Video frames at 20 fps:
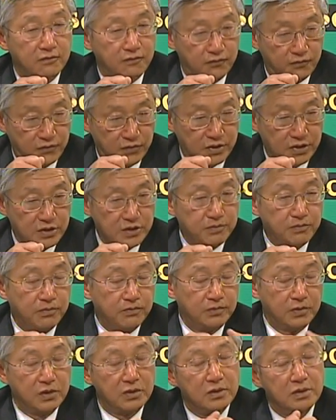first
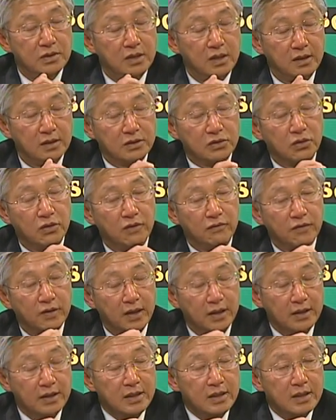sort of
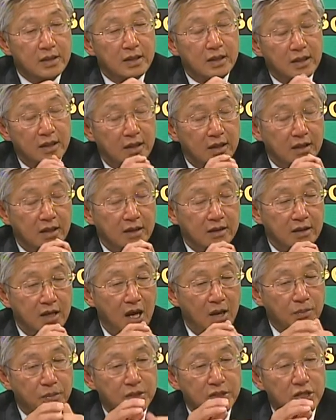a
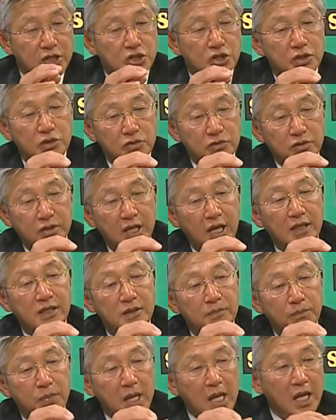competition to get
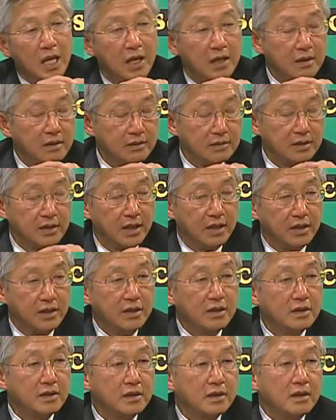the B
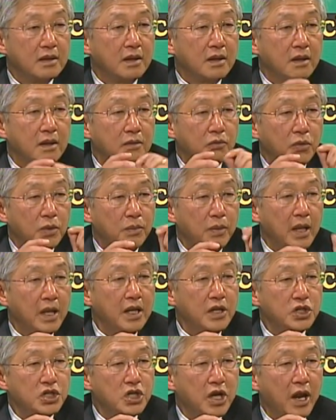letter. We played
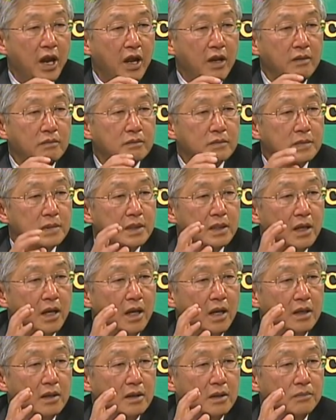a J,
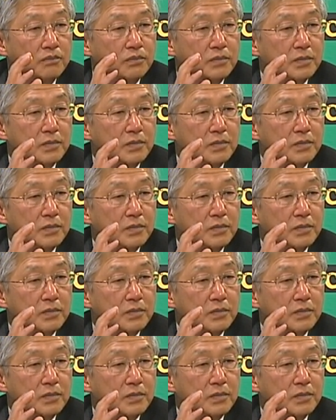and